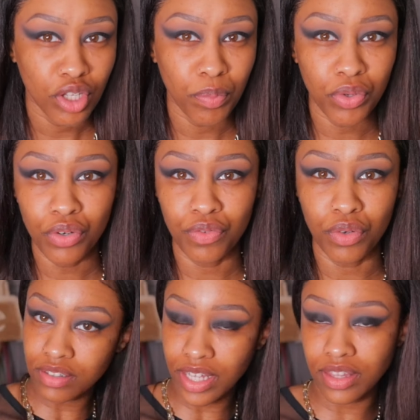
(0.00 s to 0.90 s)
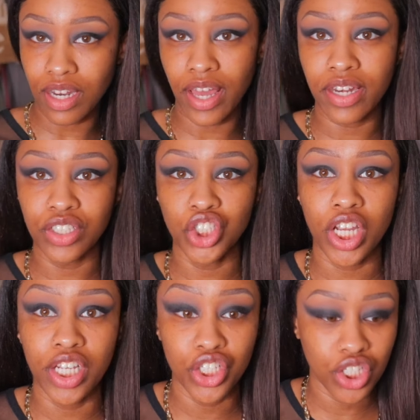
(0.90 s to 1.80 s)
beautiful. Like the lighting
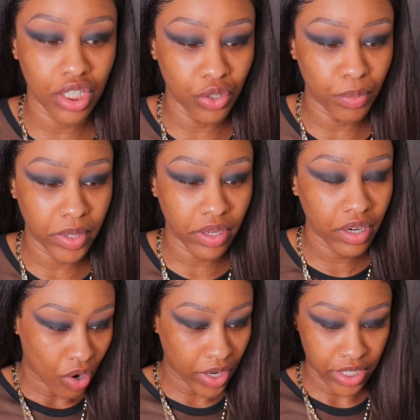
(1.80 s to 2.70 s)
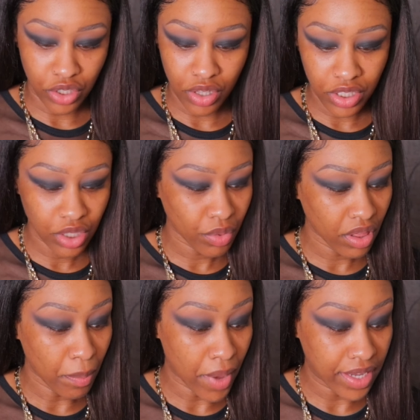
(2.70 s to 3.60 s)
changed a little bit. Okay, so this is where the
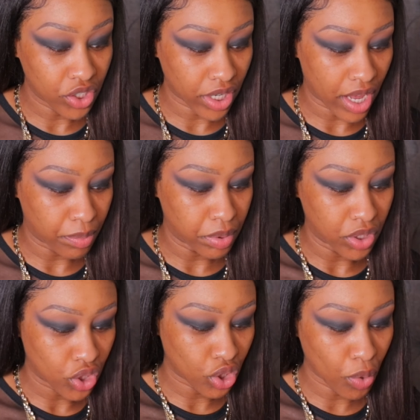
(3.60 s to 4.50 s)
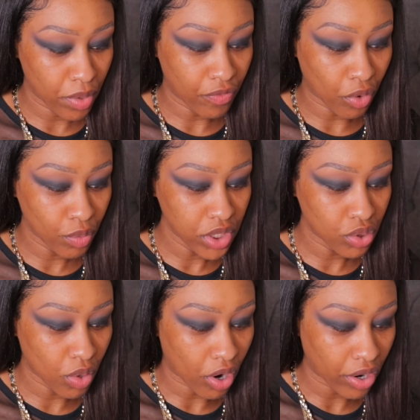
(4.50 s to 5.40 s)
magic happens. So before we
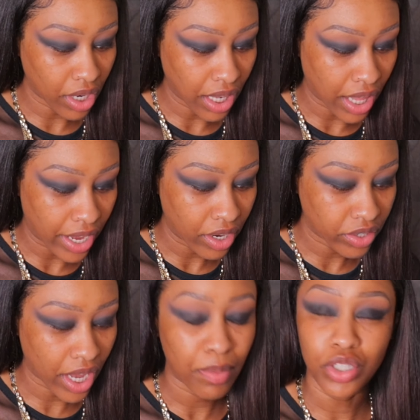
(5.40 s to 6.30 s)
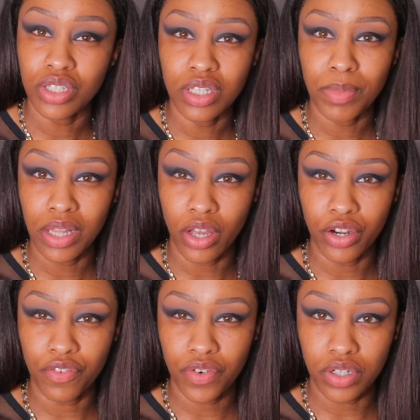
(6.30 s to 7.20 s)
do our line, damn, I should have did my
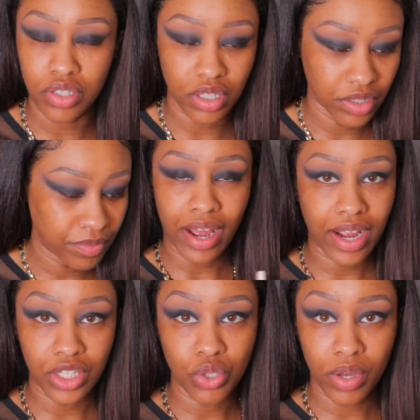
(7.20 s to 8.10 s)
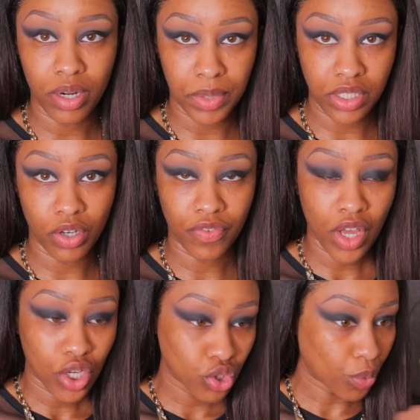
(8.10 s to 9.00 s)
liner first, huh? I got too ahead of myself.
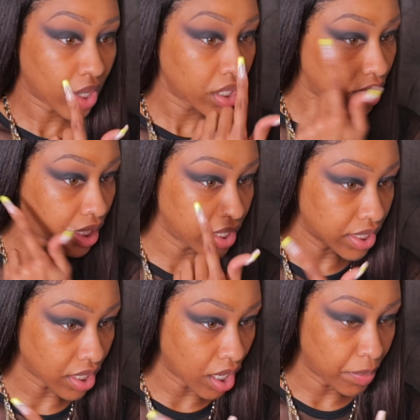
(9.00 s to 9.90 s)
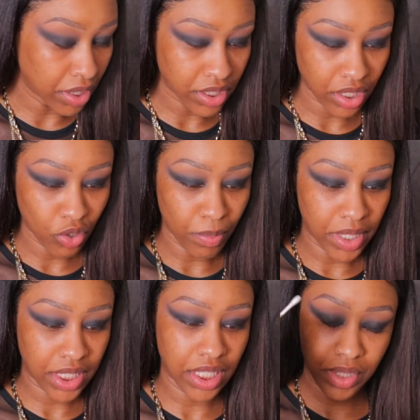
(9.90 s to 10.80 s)
So we're gonna clean this up. It looks a little
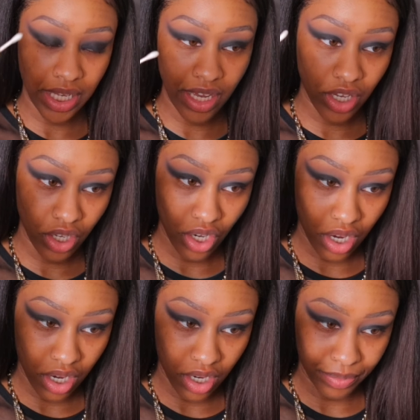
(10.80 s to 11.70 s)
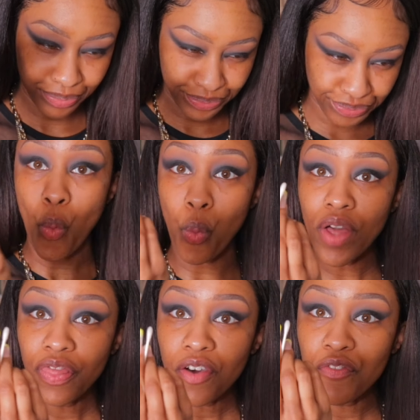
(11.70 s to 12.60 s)
messy. Take
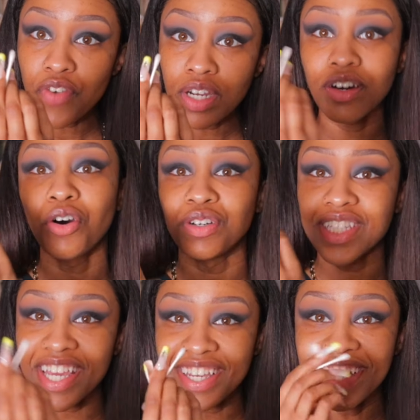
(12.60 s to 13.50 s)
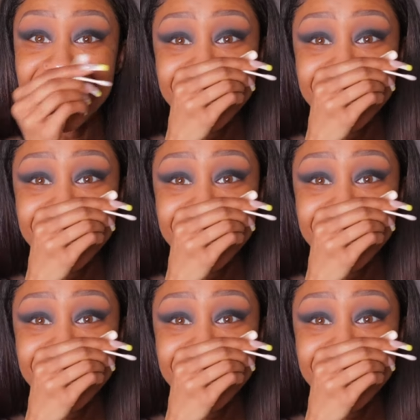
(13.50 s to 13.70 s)
what the fuck? Oh, take